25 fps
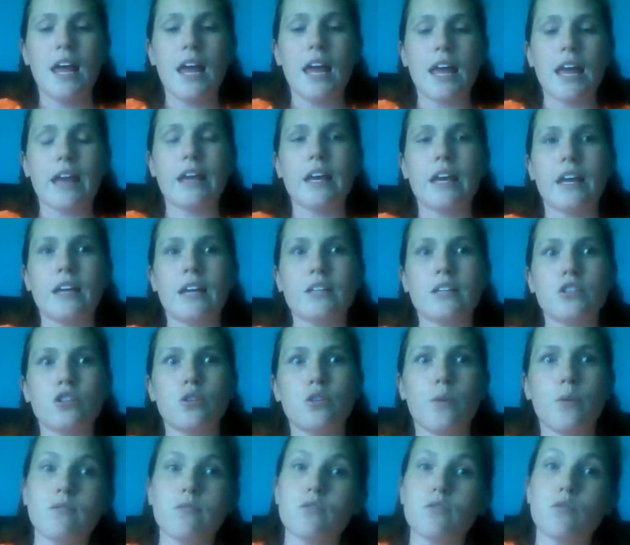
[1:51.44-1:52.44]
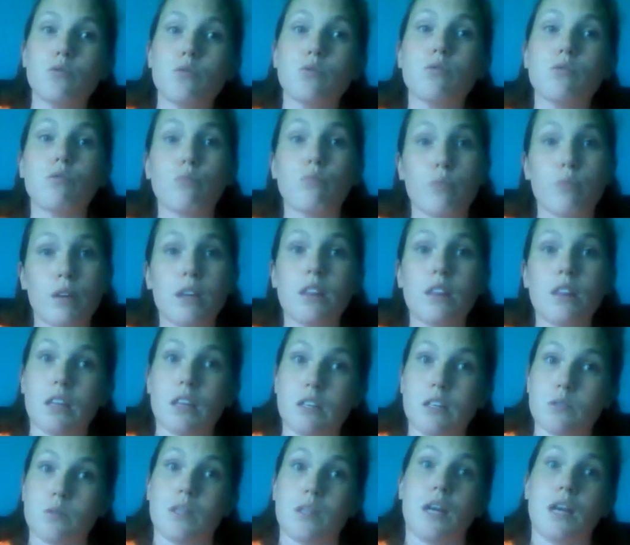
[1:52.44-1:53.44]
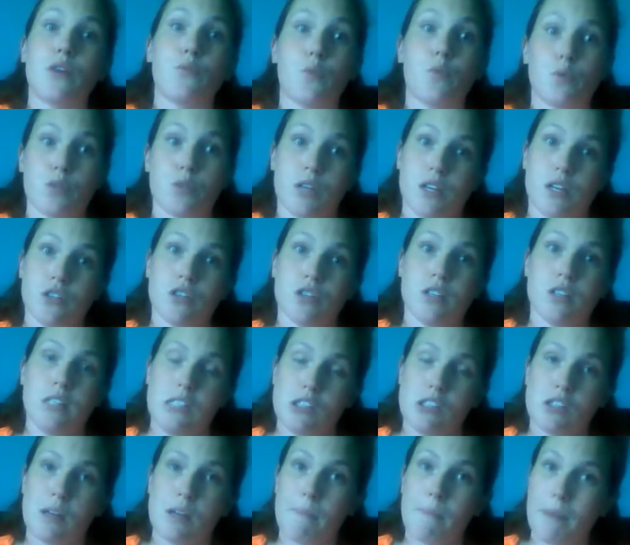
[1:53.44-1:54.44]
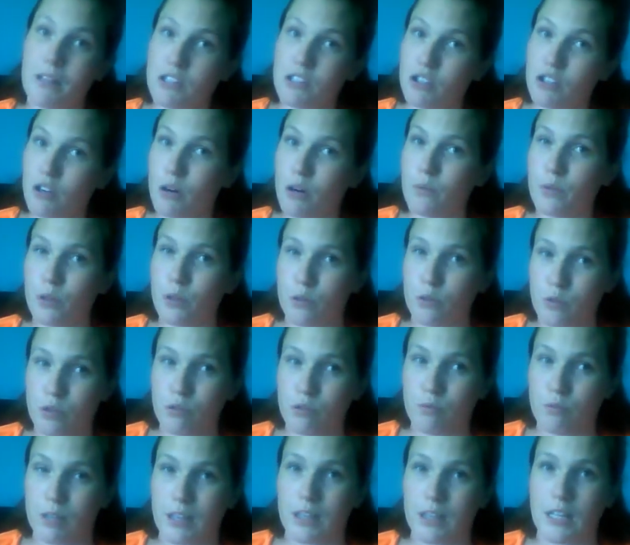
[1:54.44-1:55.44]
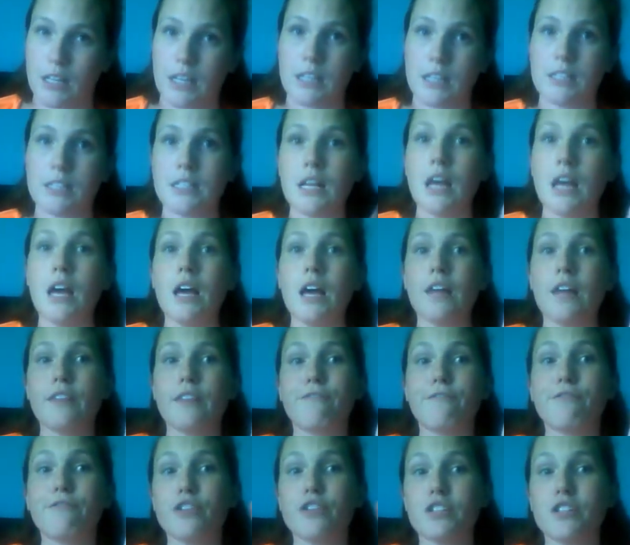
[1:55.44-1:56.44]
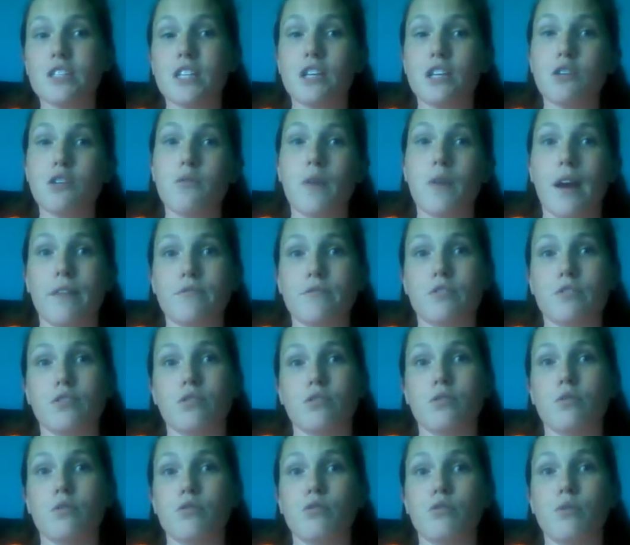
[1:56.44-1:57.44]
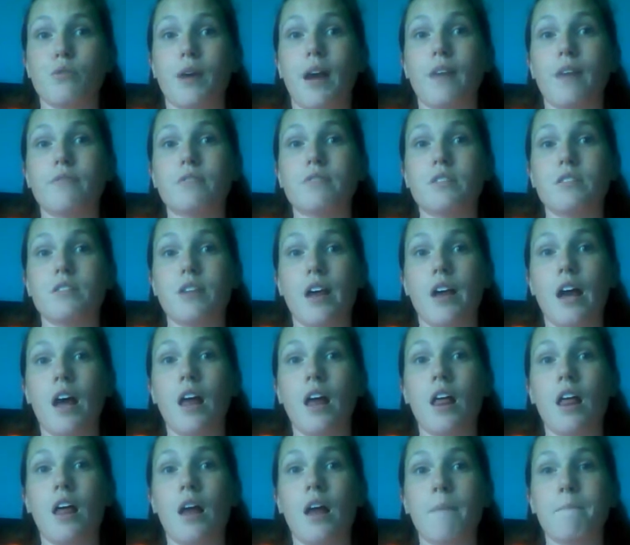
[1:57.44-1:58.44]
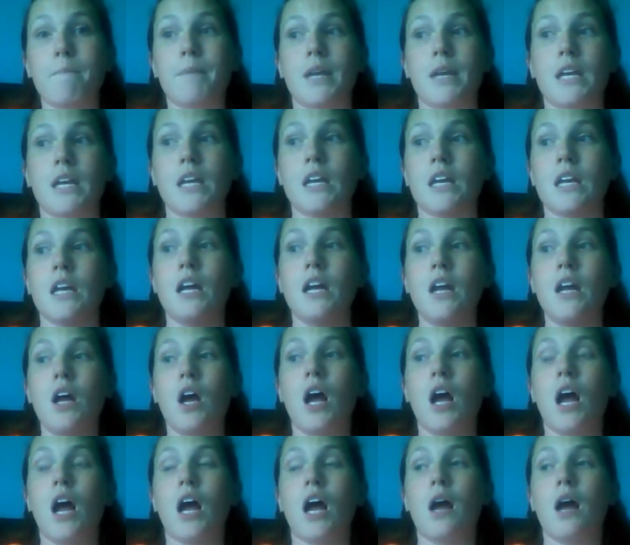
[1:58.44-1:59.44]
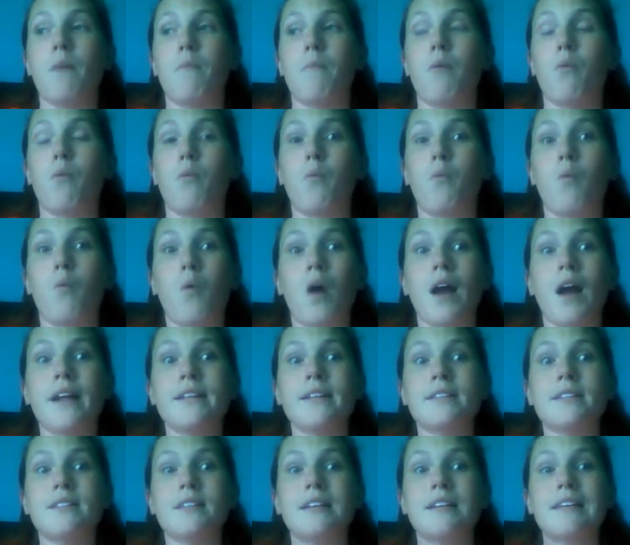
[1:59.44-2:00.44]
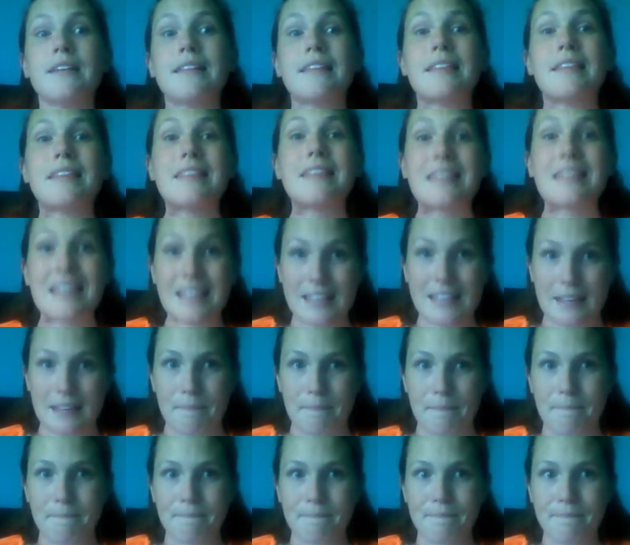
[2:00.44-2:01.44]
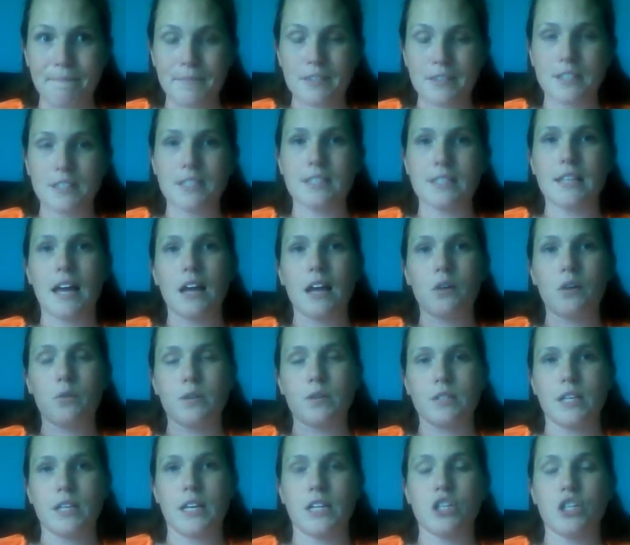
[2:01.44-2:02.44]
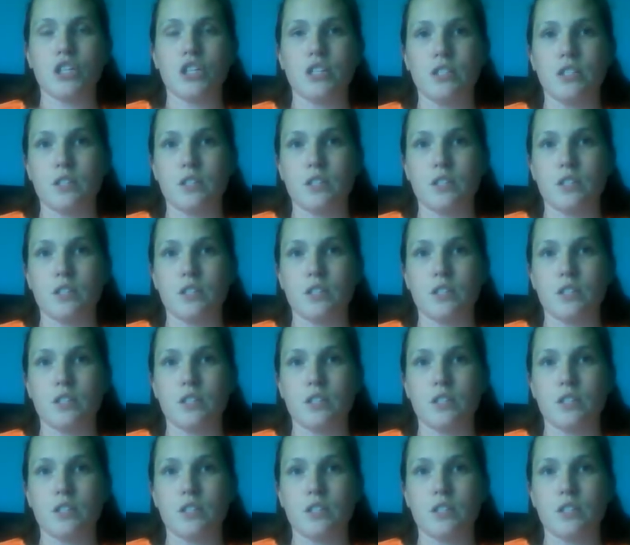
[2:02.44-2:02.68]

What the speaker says: And you have to do 3 things with that quotation. So I'm about to go over those 3 things. The first thing you have to do is you have to tell me what theme does that quotation